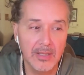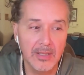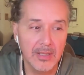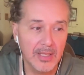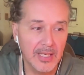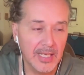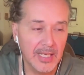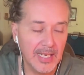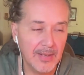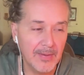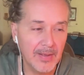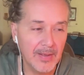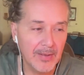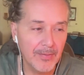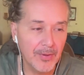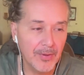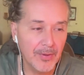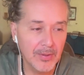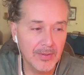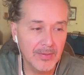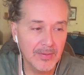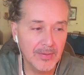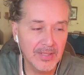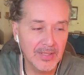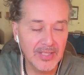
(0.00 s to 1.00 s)
And
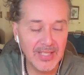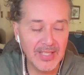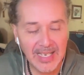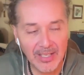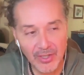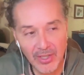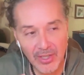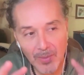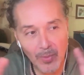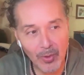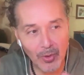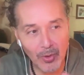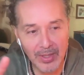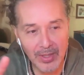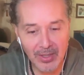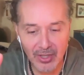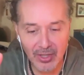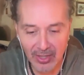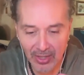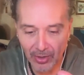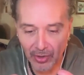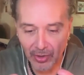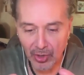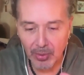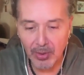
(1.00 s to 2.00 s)
it's actually more than
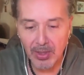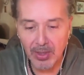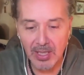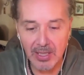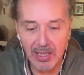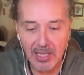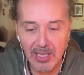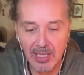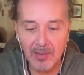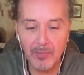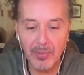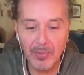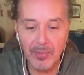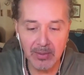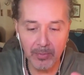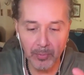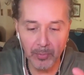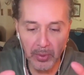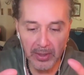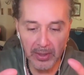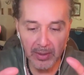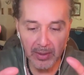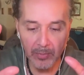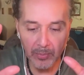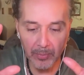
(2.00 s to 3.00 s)
just a trinity, but
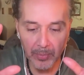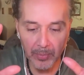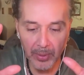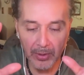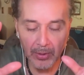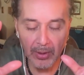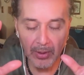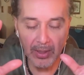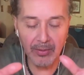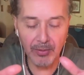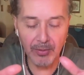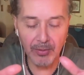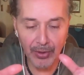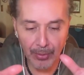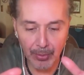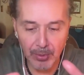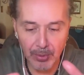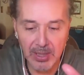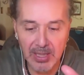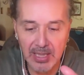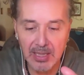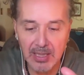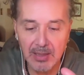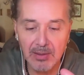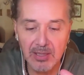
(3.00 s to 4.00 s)
there are
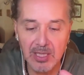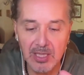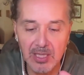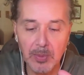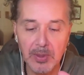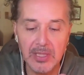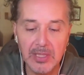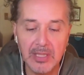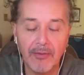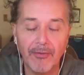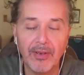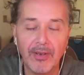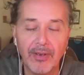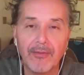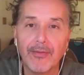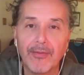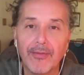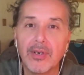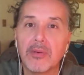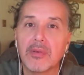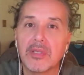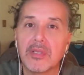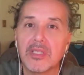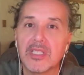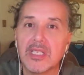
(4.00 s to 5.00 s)
three specific
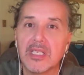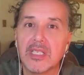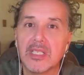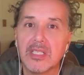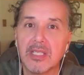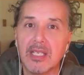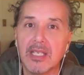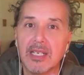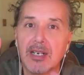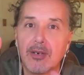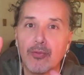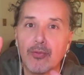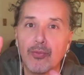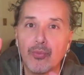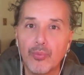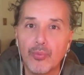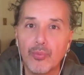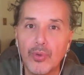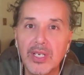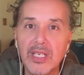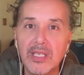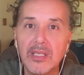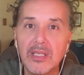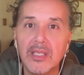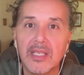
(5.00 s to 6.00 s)
frequencies that are
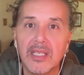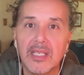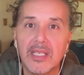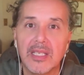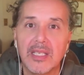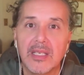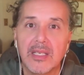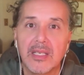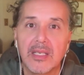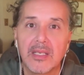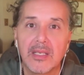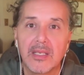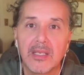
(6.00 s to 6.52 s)
really